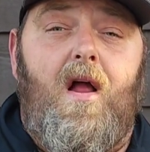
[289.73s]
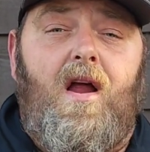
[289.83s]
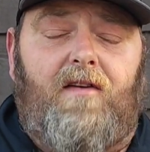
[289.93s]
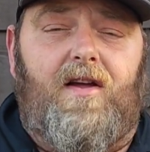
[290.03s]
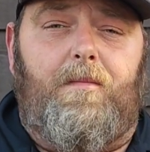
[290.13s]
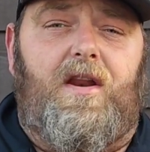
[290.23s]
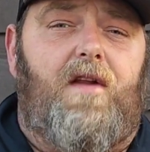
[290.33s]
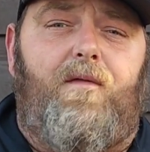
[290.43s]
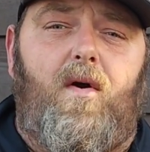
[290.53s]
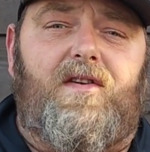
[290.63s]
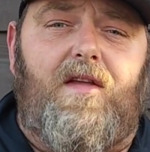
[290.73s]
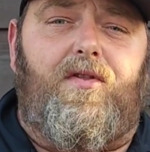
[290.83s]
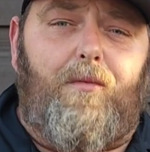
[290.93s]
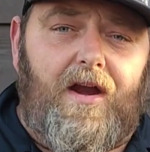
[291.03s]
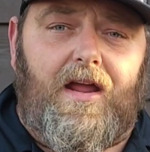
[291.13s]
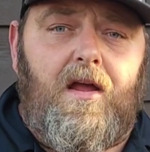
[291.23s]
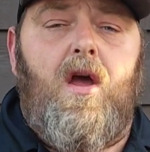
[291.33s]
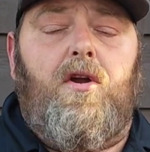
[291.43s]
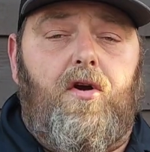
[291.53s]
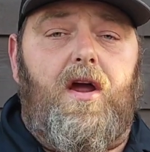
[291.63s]
and tell them you need a 14-3,
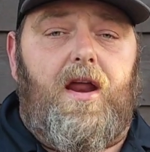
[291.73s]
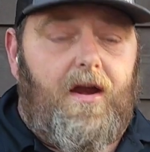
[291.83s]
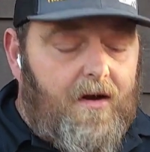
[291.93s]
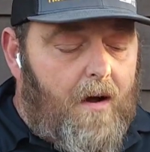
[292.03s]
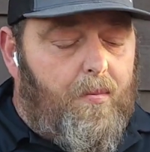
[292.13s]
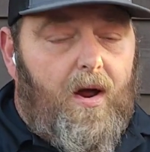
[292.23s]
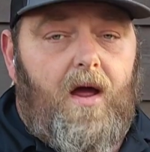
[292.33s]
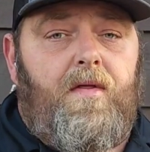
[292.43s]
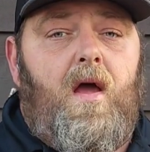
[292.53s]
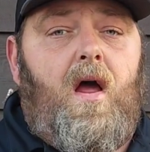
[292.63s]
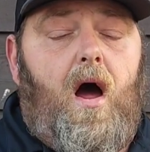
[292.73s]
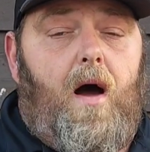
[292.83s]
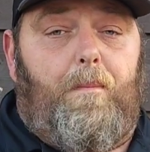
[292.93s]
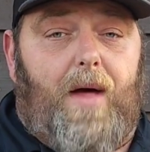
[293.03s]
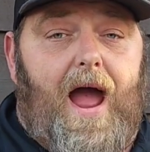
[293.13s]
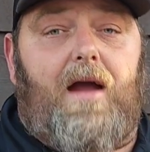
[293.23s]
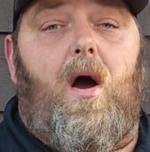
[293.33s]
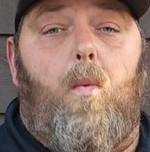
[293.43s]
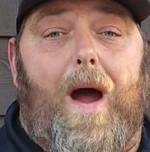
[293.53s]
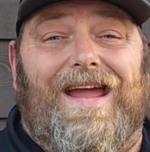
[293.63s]
you're going to end up with a black,
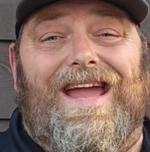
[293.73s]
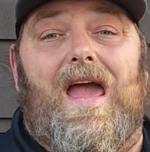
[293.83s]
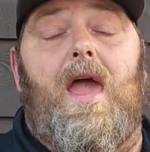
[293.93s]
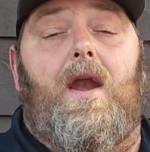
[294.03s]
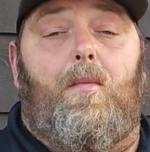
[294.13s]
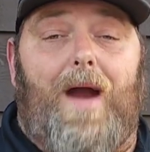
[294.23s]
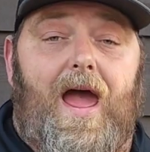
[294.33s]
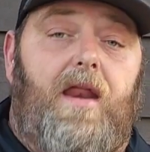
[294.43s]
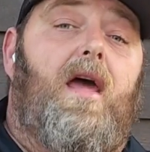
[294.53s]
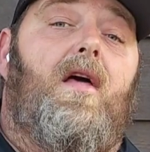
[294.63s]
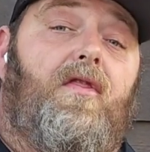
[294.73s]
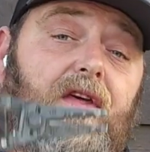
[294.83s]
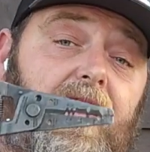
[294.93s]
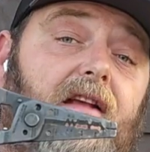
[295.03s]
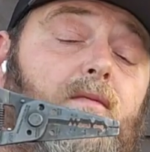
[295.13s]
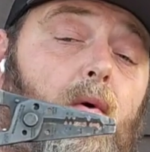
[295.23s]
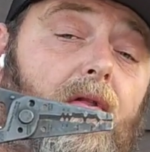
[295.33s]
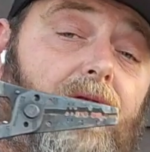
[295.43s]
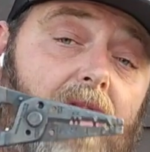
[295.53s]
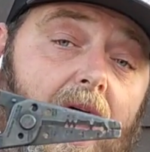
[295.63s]
a white, and a red. These will
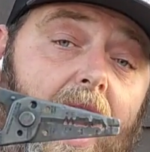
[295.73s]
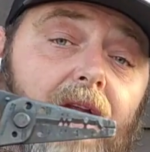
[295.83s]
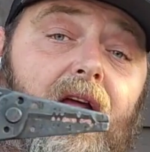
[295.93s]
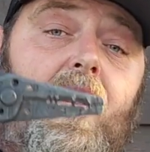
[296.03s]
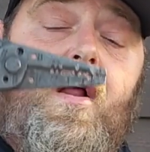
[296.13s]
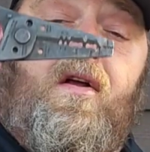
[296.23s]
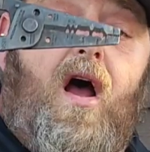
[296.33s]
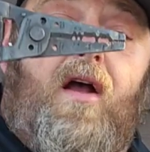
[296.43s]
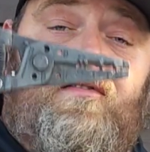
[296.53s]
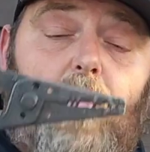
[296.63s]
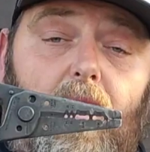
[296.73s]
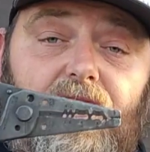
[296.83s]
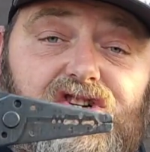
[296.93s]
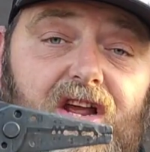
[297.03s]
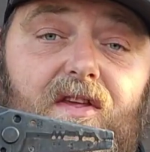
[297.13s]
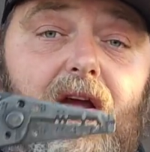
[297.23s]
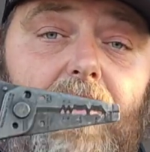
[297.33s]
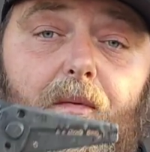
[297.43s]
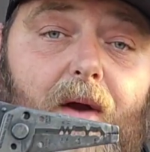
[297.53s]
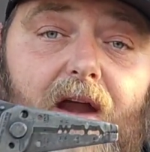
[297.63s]
not score the sheathing on
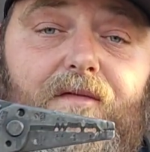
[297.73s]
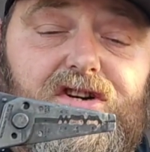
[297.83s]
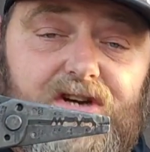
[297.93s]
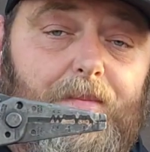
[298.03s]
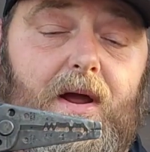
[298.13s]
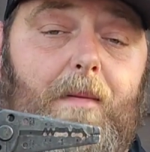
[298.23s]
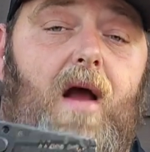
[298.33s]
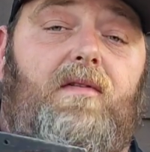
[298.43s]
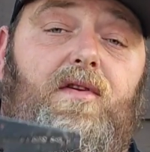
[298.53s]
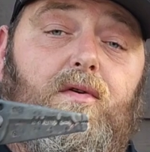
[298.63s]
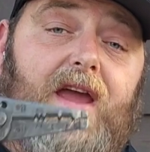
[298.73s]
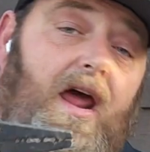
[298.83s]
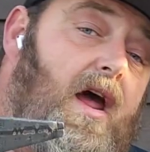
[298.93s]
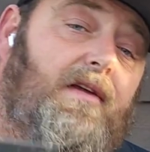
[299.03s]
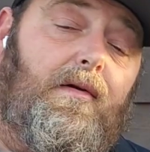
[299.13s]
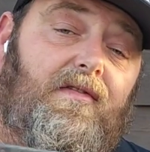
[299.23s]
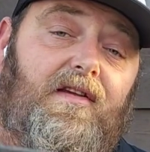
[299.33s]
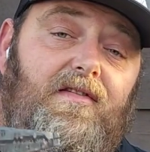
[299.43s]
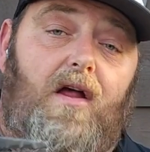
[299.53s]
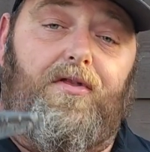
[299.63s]
the red for stripping them out. So you cannot use
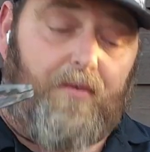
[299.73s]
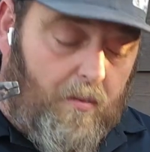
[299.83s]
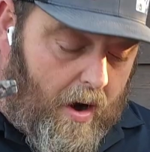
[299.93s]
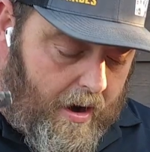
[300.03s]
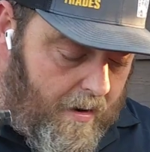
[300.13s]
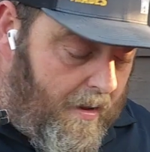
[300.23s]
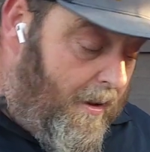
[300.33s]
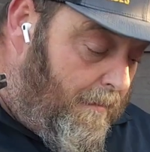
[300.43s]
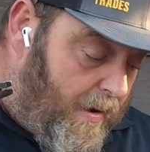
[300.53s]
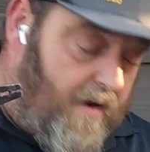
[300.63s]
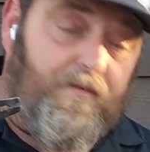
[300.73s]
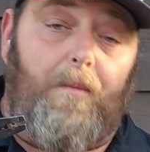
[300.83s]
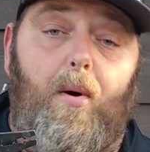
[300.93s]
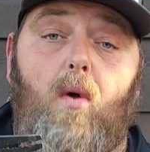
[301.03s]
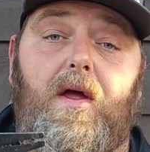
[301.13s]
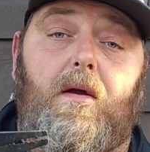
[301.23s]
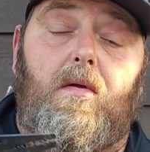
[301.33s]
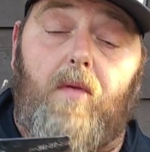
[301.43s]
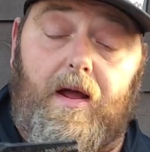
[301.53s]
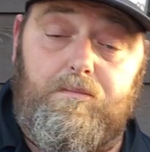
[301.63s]
these on 3-wire. But if you're pulling
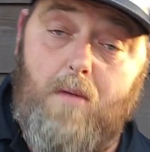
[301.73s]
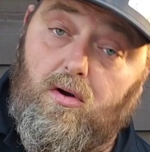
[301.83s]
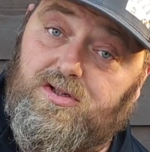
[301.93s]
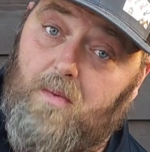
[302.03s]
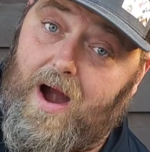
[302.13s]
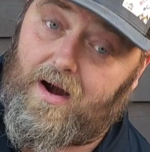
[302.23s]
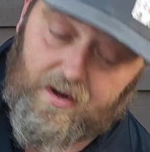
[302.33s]
like most wire,